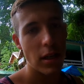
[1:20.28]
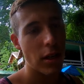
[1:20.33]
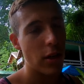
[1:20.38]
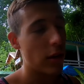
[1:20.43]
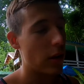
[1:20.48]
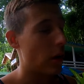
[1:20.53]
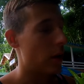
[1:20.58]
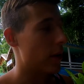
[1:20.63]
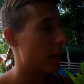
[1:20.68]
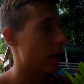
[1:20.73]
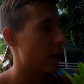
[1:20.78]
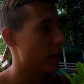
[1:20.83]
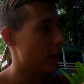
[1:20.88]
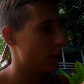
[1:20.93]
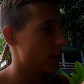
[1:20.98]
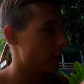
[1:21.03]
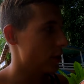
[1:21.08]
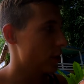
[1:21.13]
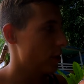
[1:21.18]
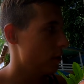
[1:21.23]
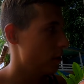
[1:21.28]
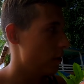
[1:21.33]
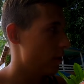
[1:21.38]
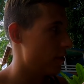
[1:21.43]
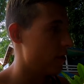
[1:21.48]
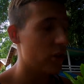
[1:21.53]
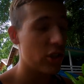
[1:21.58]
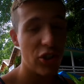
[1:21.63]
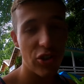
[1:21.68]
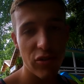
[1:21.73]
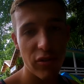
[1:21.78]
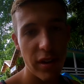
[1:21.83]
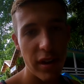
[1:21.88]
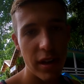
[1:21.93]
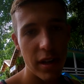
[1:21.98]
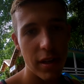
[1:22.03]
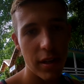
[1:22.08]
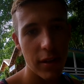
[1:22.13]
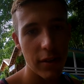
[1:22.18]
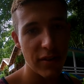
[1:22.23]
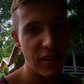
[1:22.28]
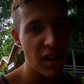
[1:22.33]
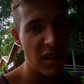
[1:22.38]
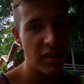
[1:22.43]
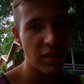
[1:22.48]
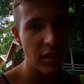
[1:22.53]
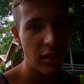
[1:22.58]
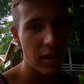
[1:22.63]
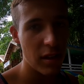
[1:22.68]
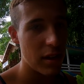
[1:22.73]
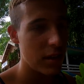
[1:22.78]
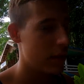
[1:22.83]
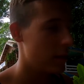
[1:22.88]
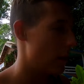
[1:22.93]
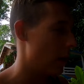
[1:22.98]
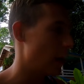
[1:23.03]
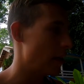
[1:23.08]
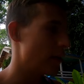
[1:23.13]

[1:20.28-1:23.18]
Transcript: second location, the Tree of Destiny. No,